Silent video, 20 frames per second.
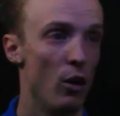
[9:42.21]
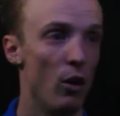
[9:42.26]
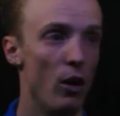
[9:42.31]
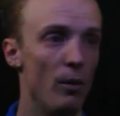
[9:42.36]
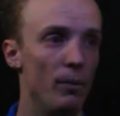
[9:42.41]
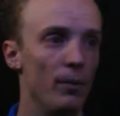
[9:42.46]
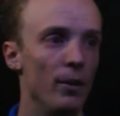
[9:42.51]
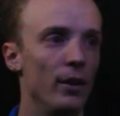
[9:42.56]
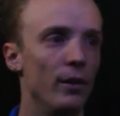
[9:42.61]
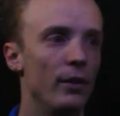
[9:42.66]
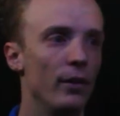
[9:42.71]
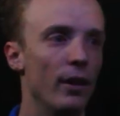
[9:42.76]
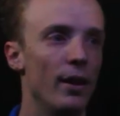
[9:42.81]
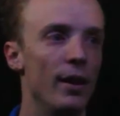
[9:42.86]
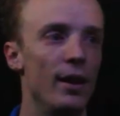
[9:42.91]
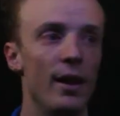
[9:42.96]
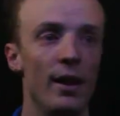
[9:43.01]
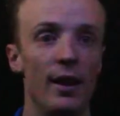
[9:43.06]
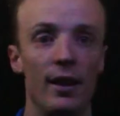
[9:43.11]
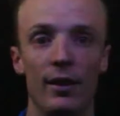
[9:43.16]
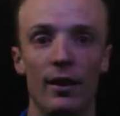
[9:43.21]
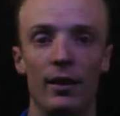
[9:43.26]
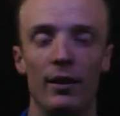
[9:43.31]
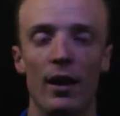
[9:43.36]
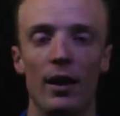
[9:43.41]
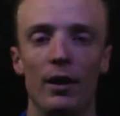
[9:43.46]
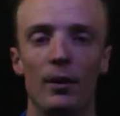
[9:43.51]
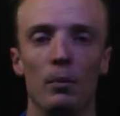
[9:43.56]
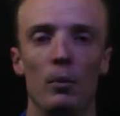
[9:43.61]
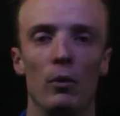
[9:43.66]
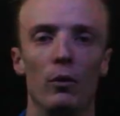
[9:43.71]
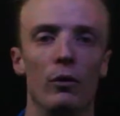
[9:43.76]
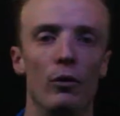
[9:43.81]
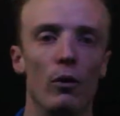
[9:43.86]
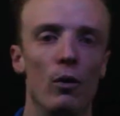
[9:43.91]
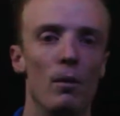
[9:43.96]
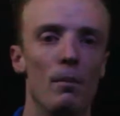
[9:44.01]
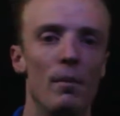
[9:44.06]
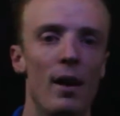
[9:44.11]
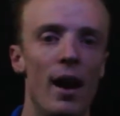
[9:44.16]
obviously in the decimal
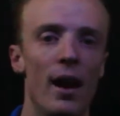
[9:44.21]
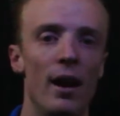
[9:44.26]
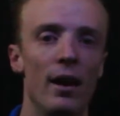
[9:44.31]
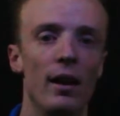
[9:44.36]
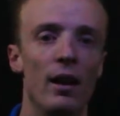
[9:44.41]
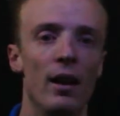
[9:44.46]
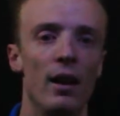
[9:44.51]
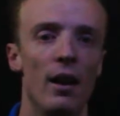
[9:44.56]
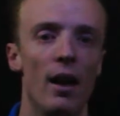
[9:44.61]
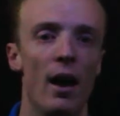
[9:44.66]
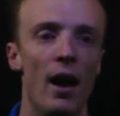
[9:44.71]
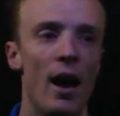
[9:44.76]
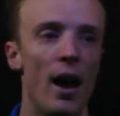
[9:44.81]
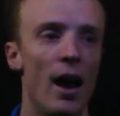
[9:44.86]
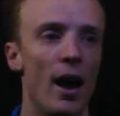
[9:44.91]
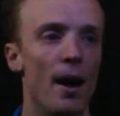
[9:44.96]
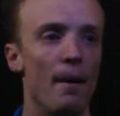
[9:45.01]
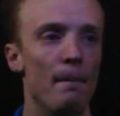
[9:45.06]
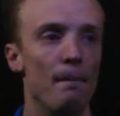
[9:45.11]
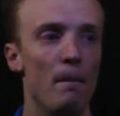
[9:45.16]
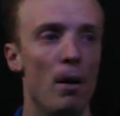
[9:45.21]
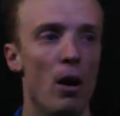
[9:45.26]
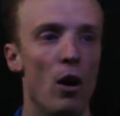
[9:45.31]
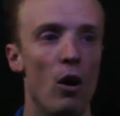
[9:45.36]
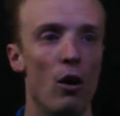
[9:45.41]
format um,